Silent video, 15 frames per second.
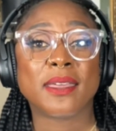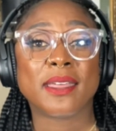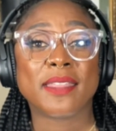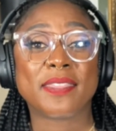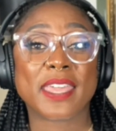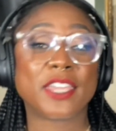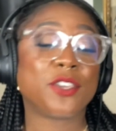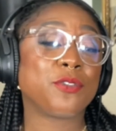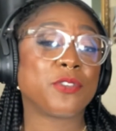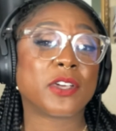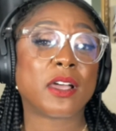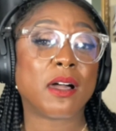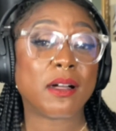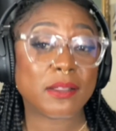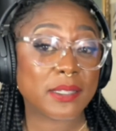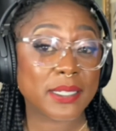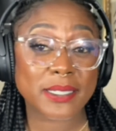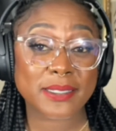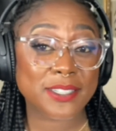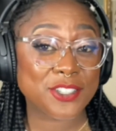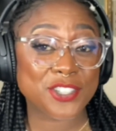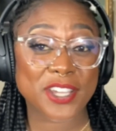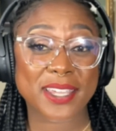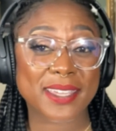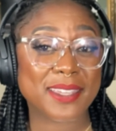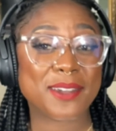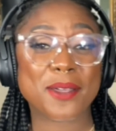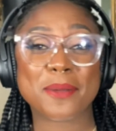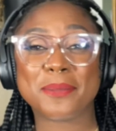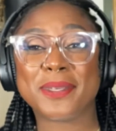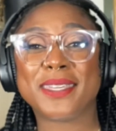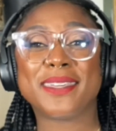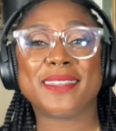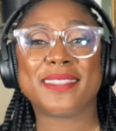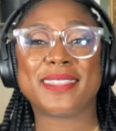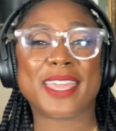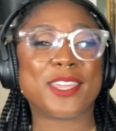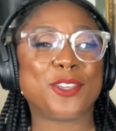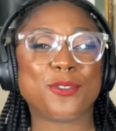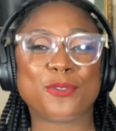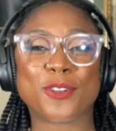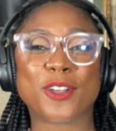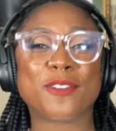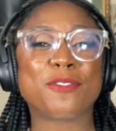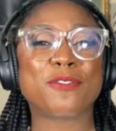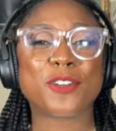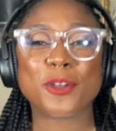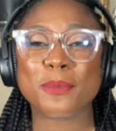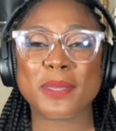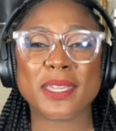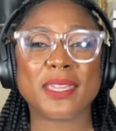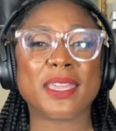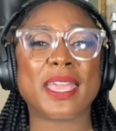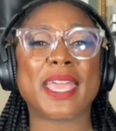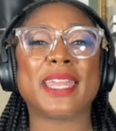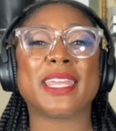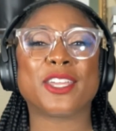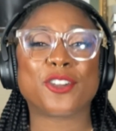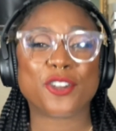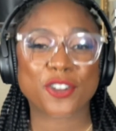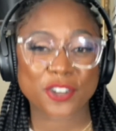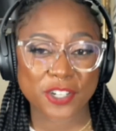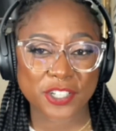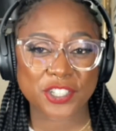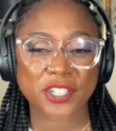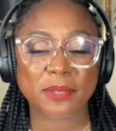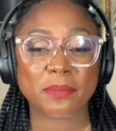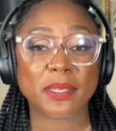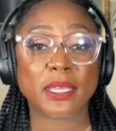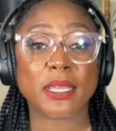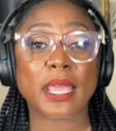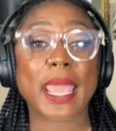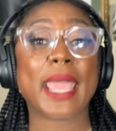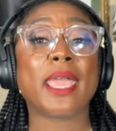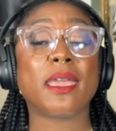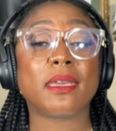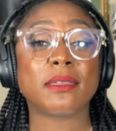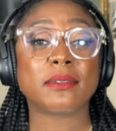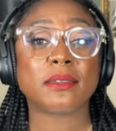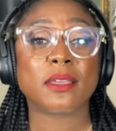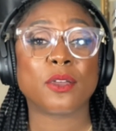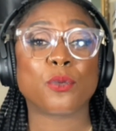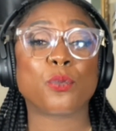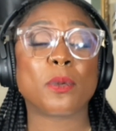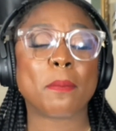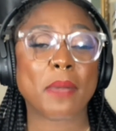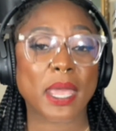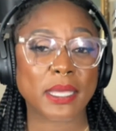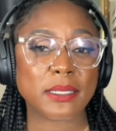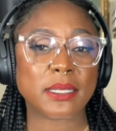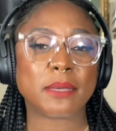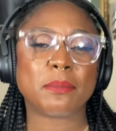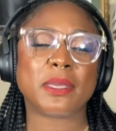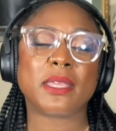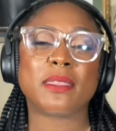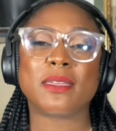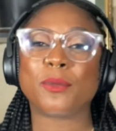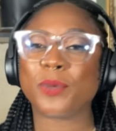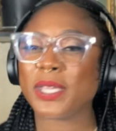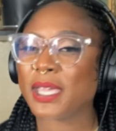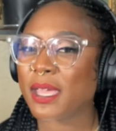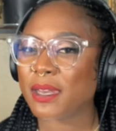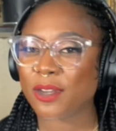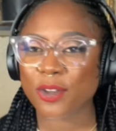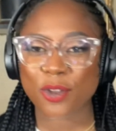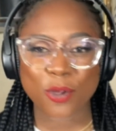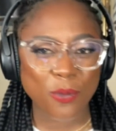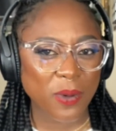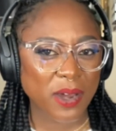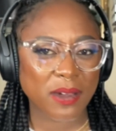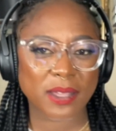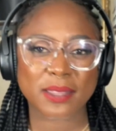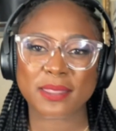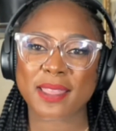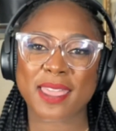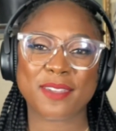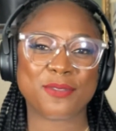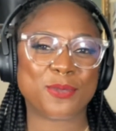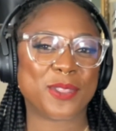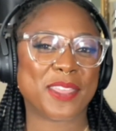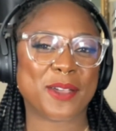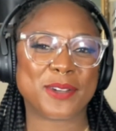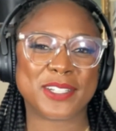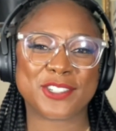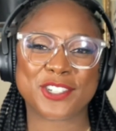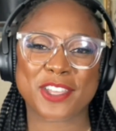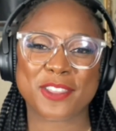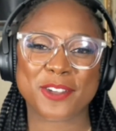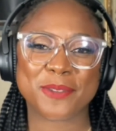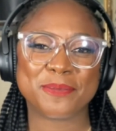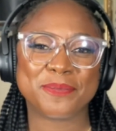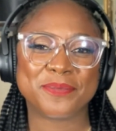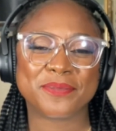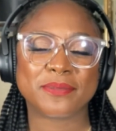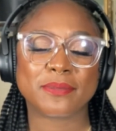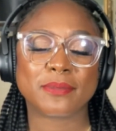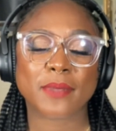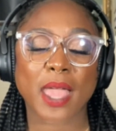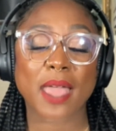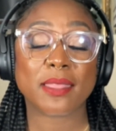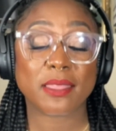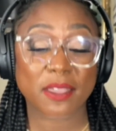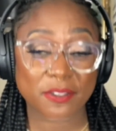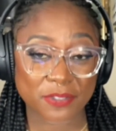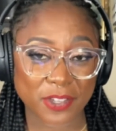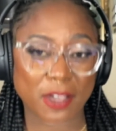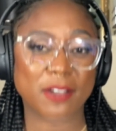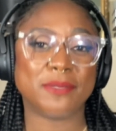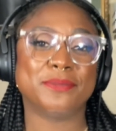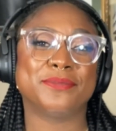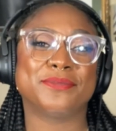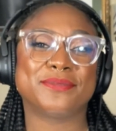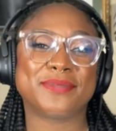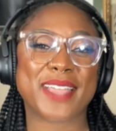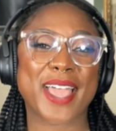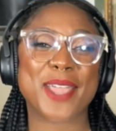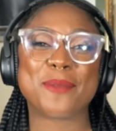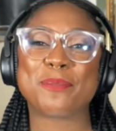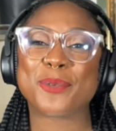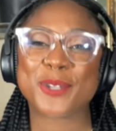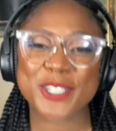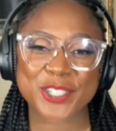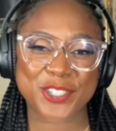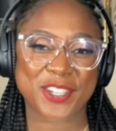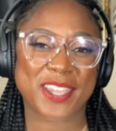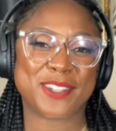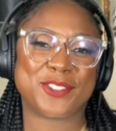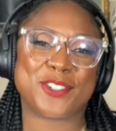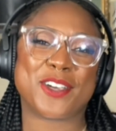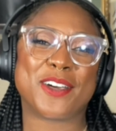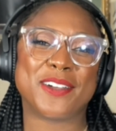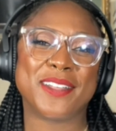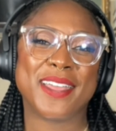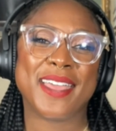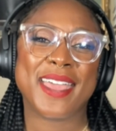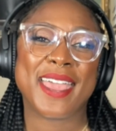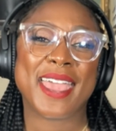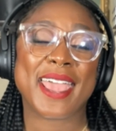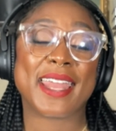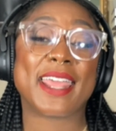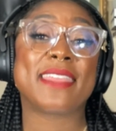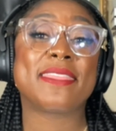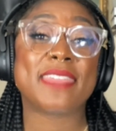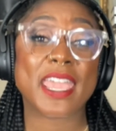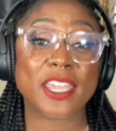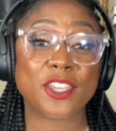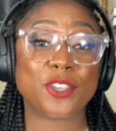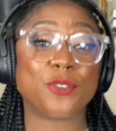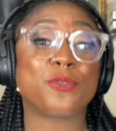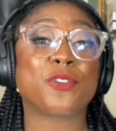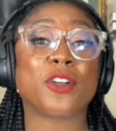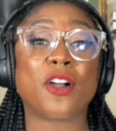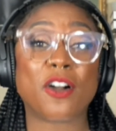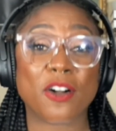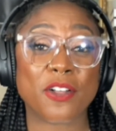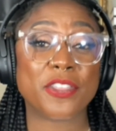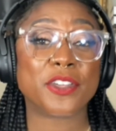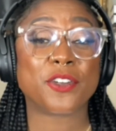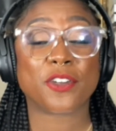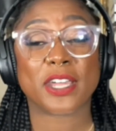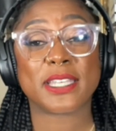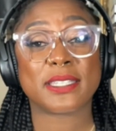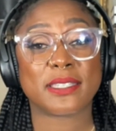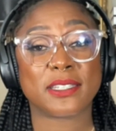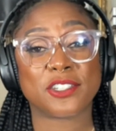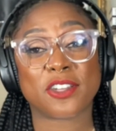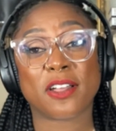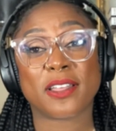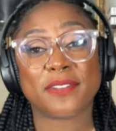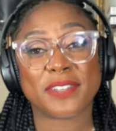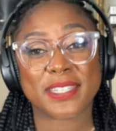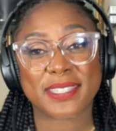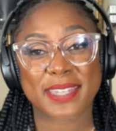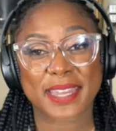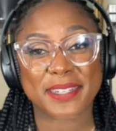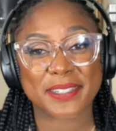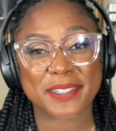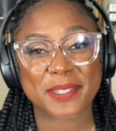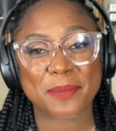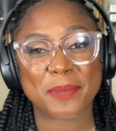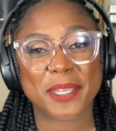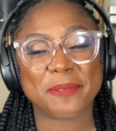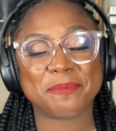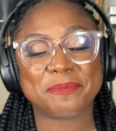Thank you for calling to check in on me. Thank you for affirming and encouraging me and reminding me that we get nowhere in life without each other. I love y'all. I appreciate y'all. And I thank you for all the grace that y'all have extended to me.